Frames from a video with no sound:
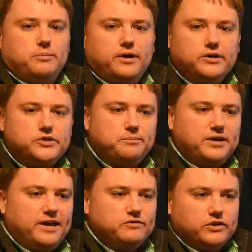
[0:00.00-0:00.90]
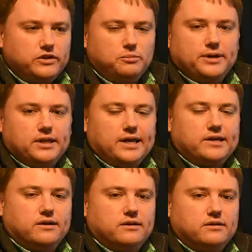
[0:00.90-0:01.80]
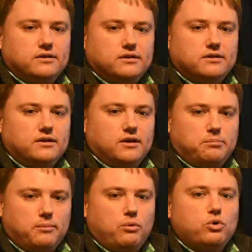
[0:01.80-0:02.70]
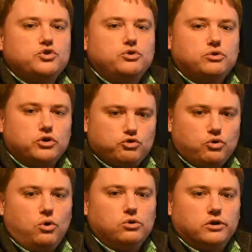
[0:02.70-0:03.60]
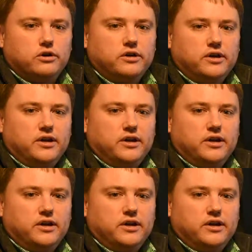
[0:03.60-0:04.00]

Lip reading: because it behaves a little bit like a proportional controller,